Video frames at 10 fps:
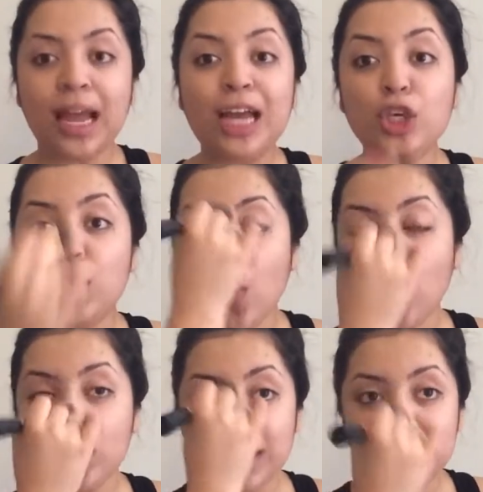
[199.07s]
And you
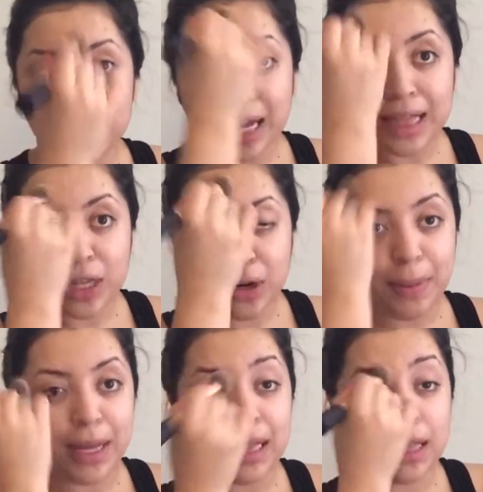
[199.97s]
only need a little
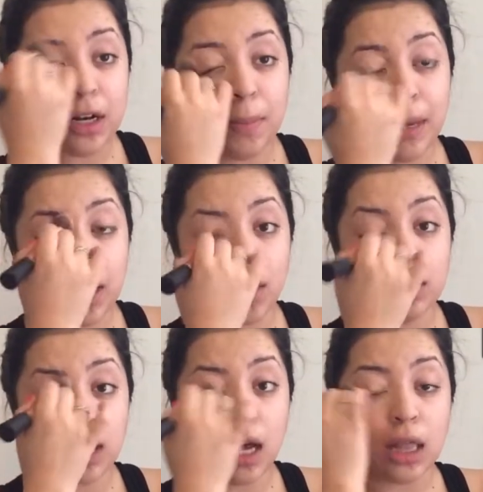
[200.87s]
bit. A little bit
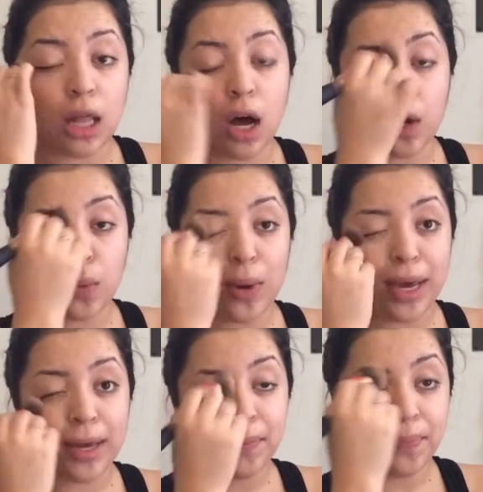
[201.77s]
goes a long
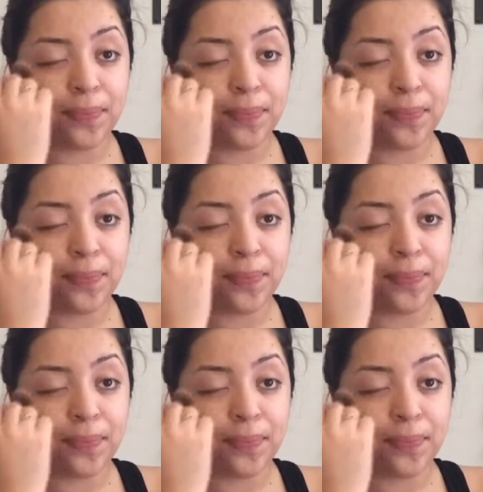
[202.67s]
way.